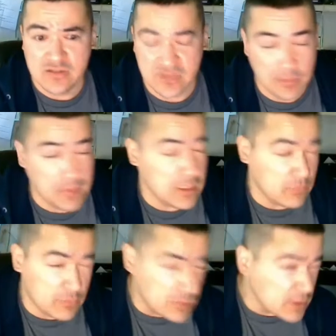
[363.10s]
and
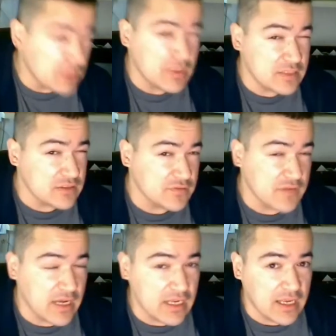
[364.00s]
somebody really wants to
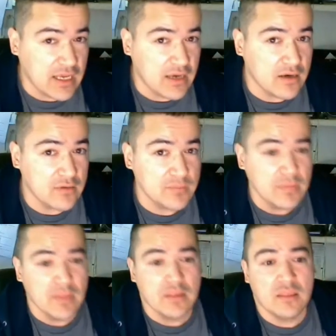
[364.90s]
find out,
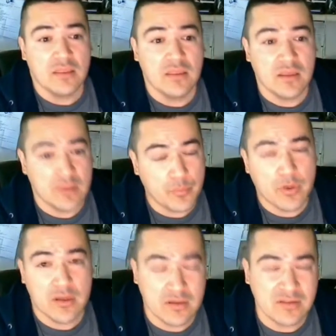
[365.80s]
then they're
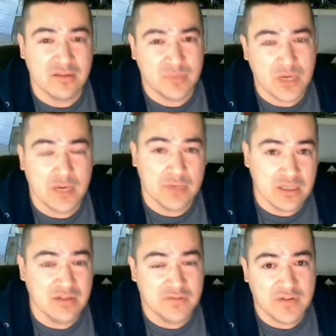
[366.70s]

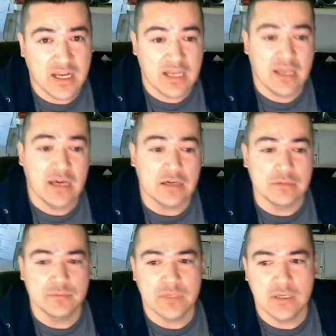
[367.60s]
probably going to find out.